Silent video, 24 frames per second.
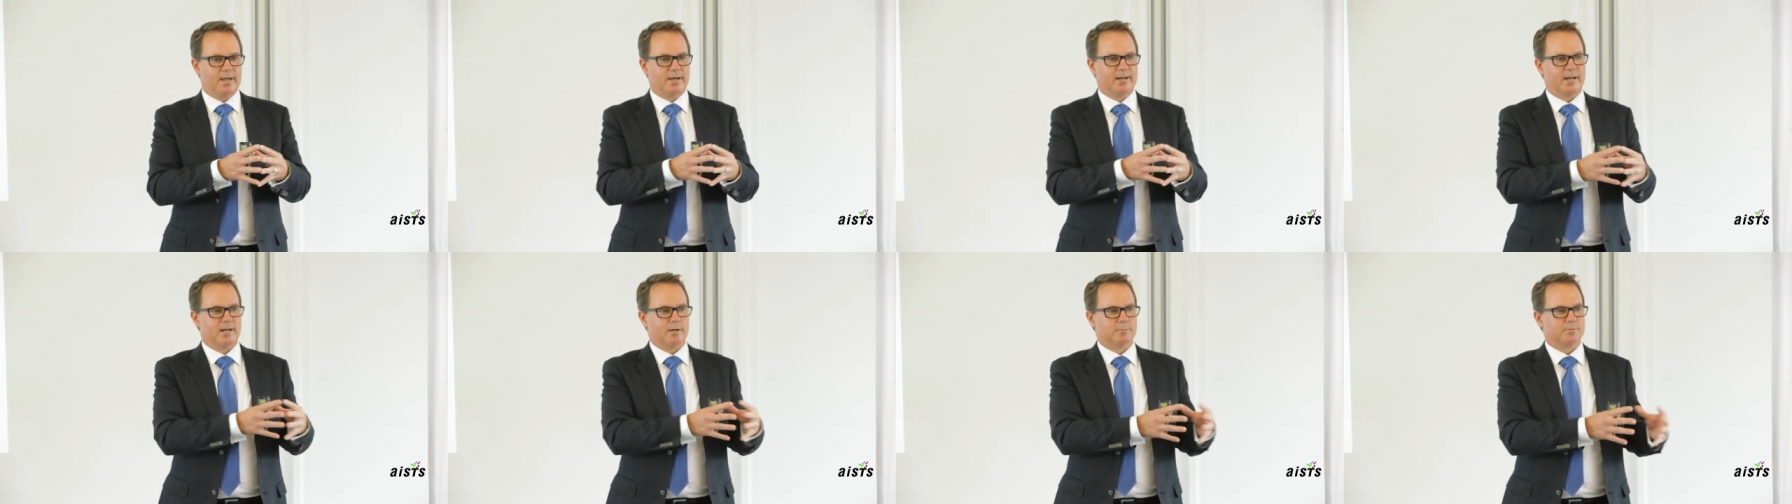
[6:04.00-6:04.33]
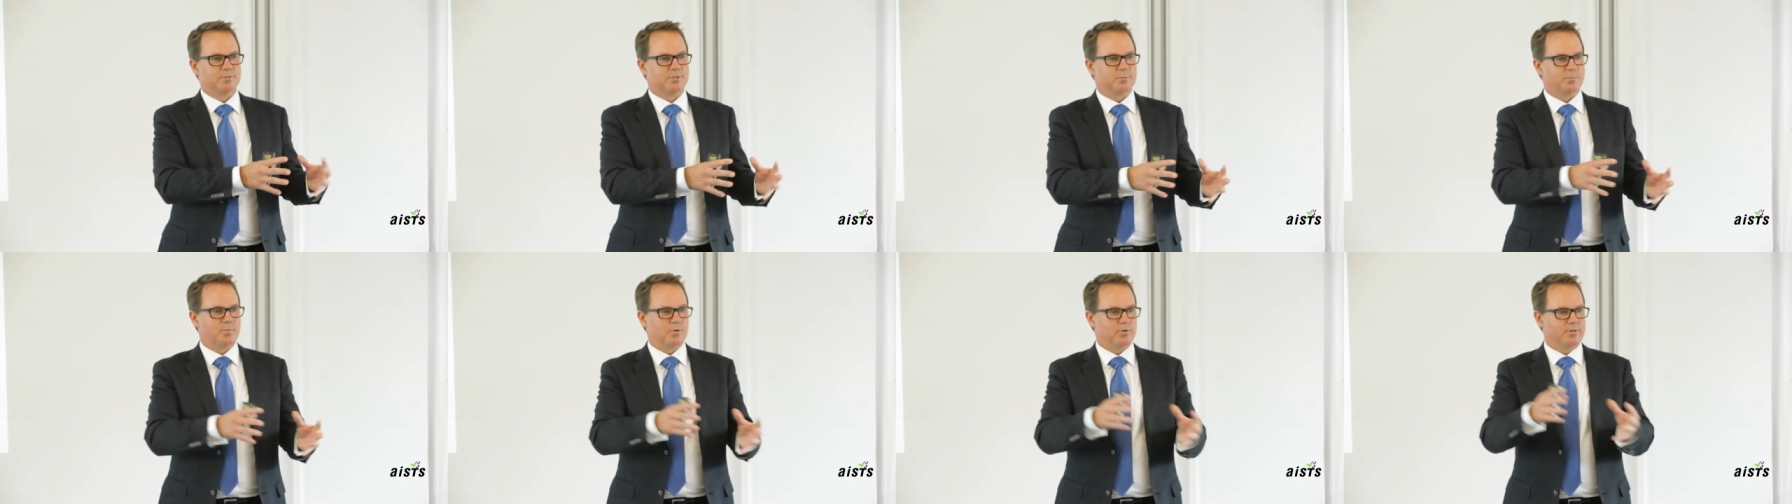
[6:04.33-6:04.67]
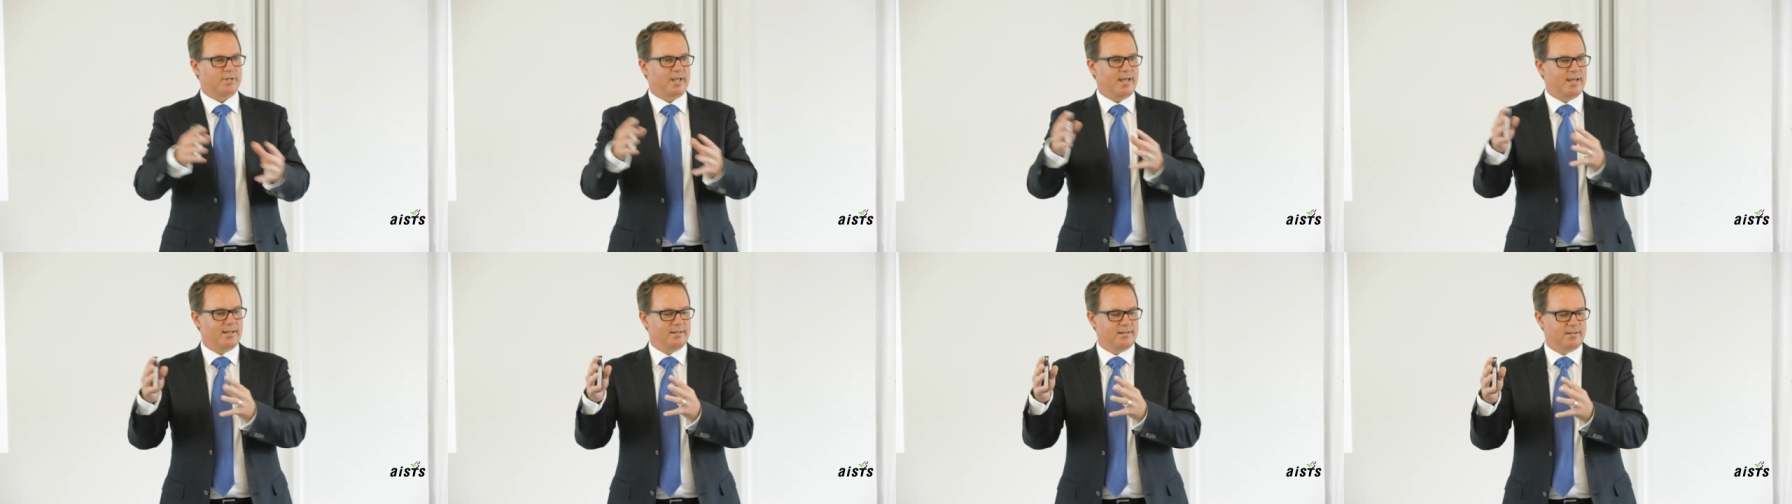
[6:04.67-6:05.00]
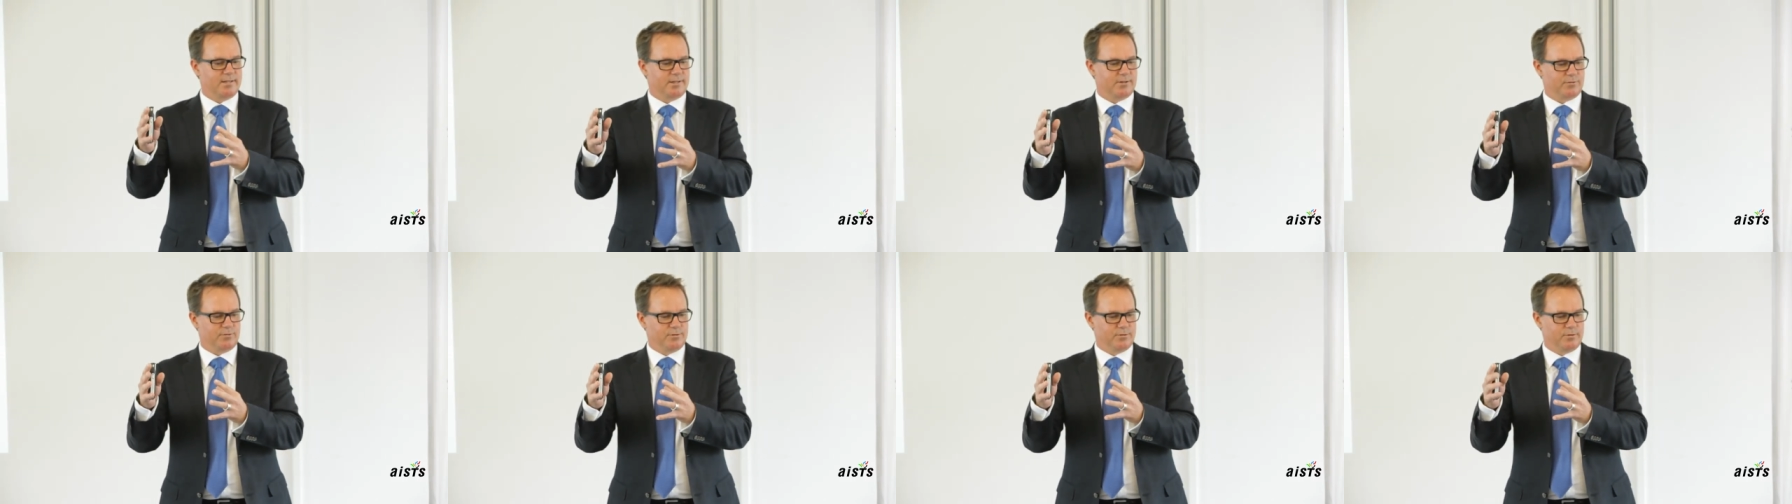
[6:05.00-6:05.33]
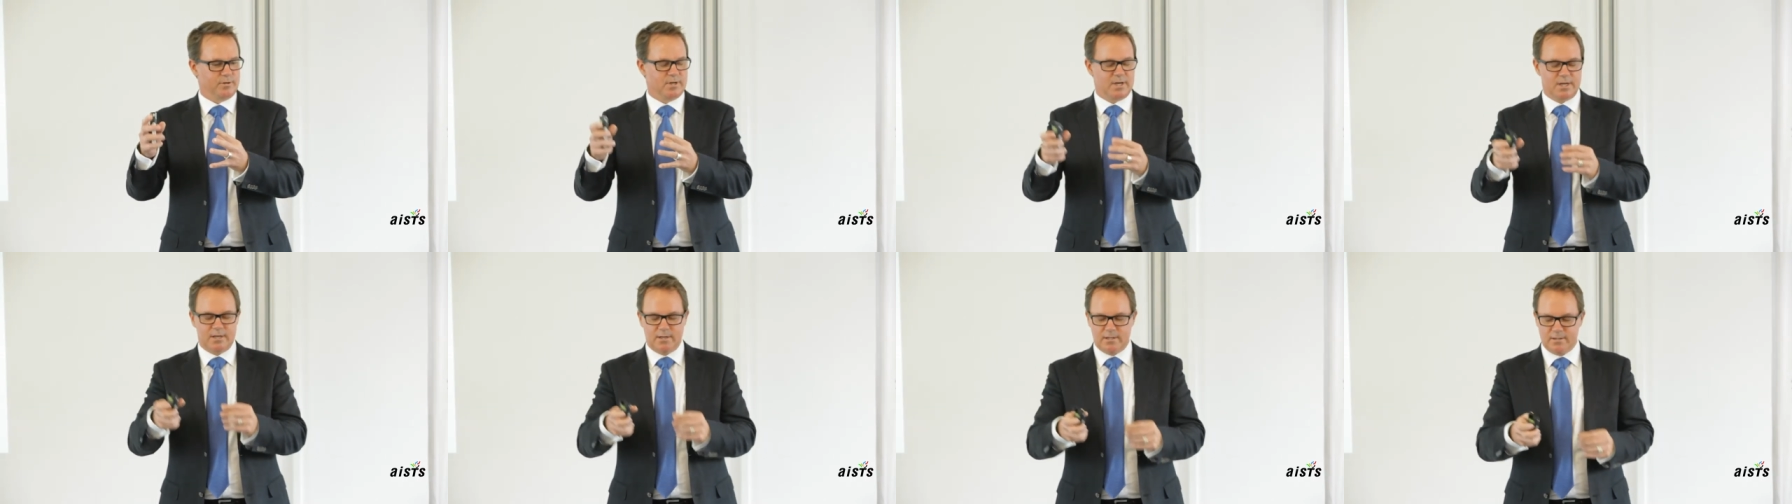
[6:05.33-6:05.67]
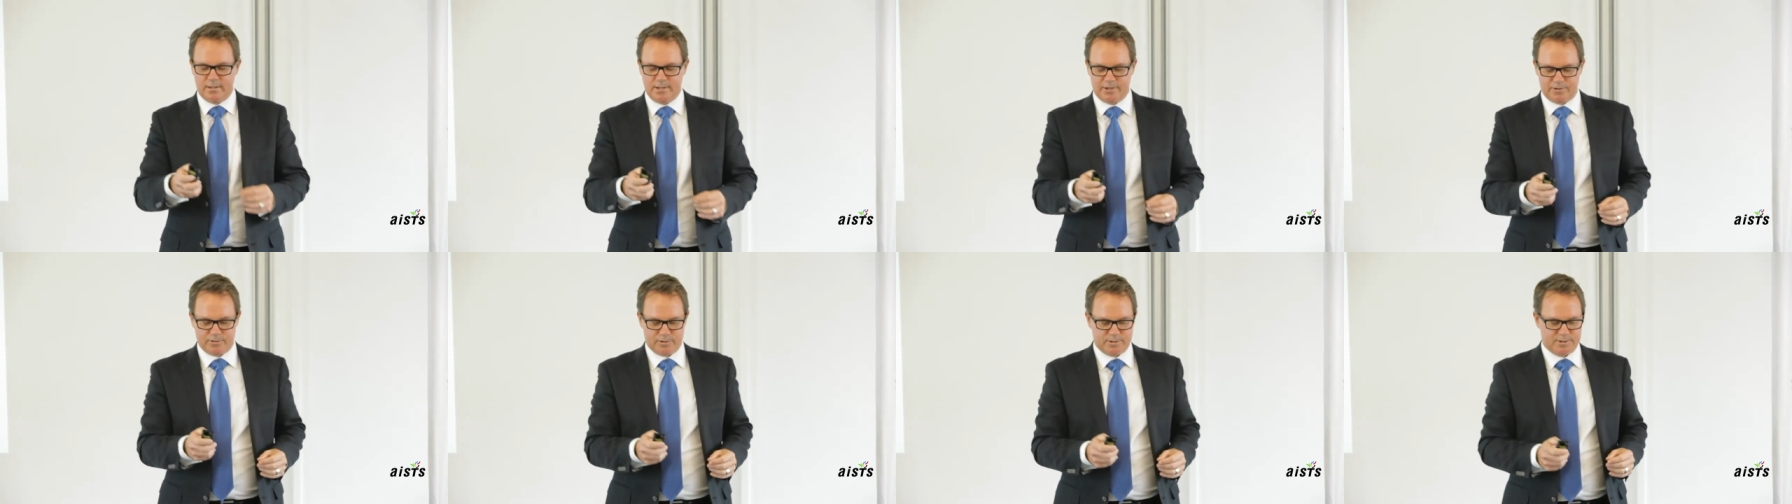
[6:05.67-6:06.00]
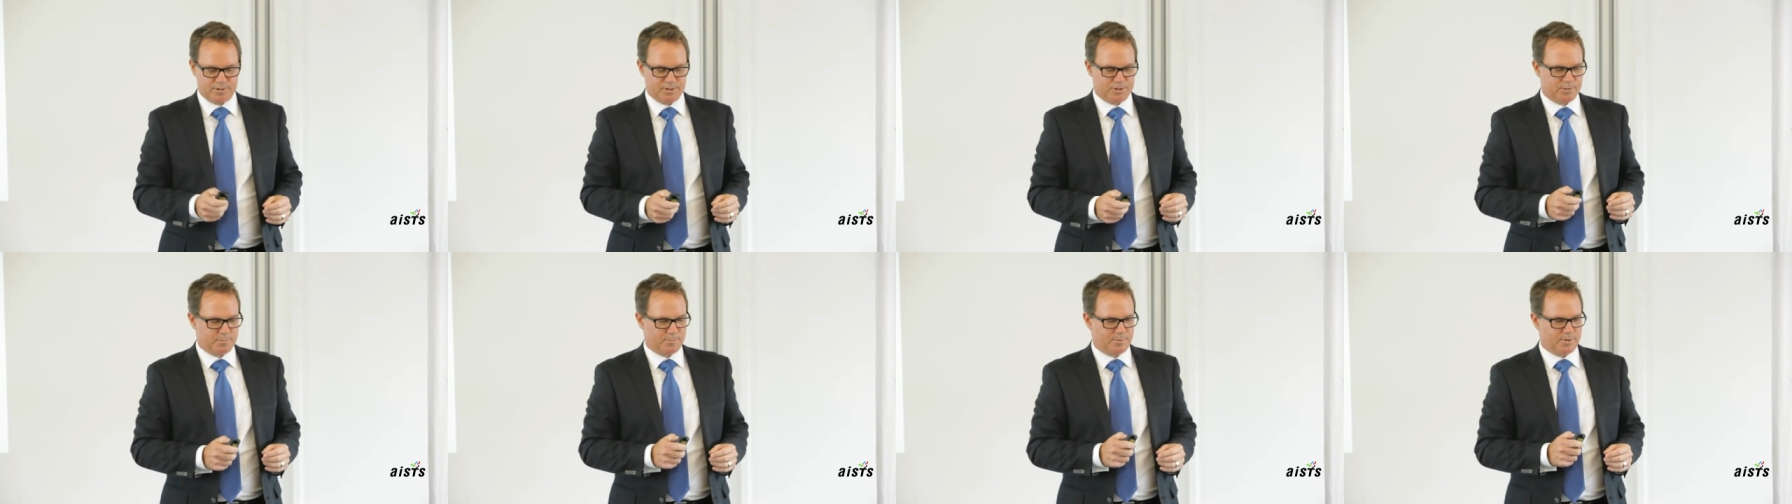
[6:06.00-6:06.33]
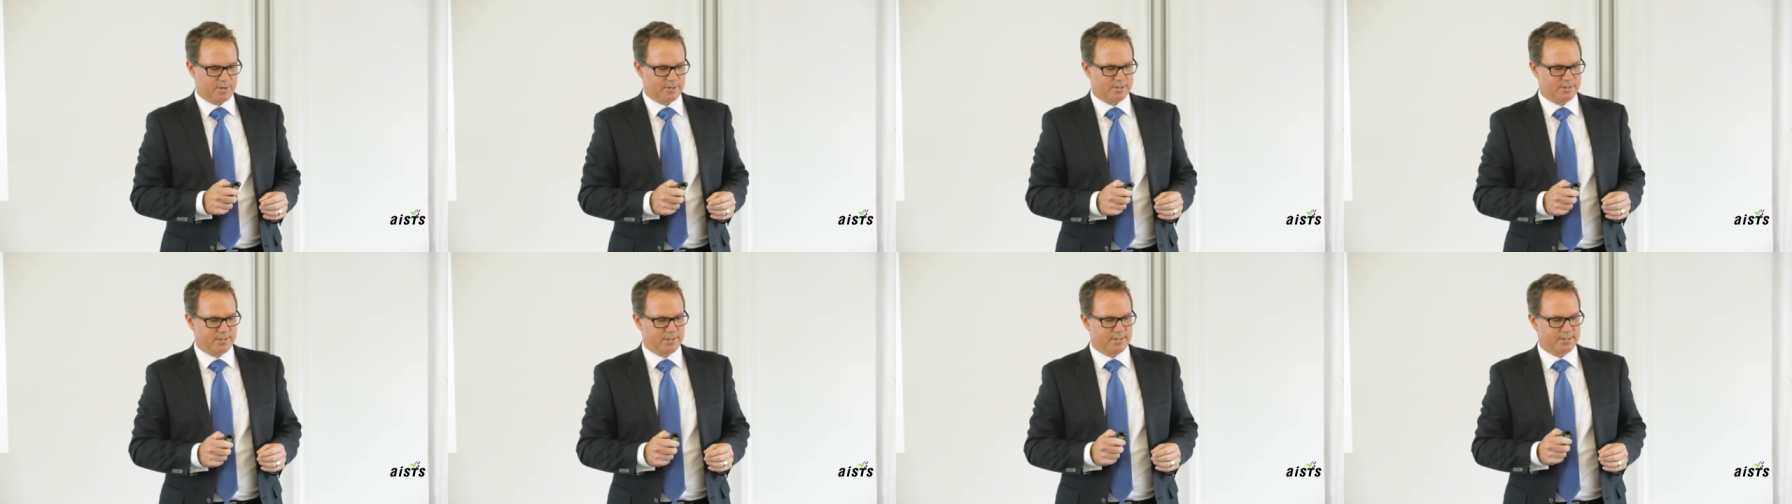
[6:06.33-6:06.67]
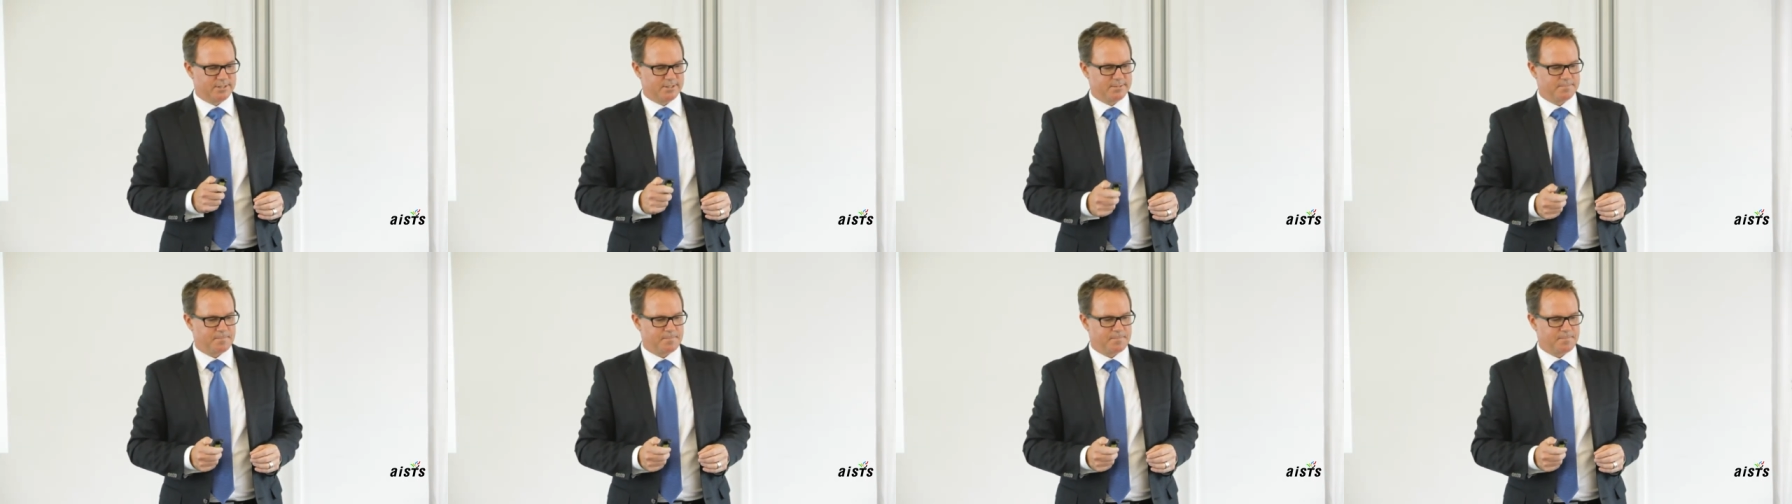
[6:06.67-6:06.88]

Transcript: and help support the athlete through their transition process.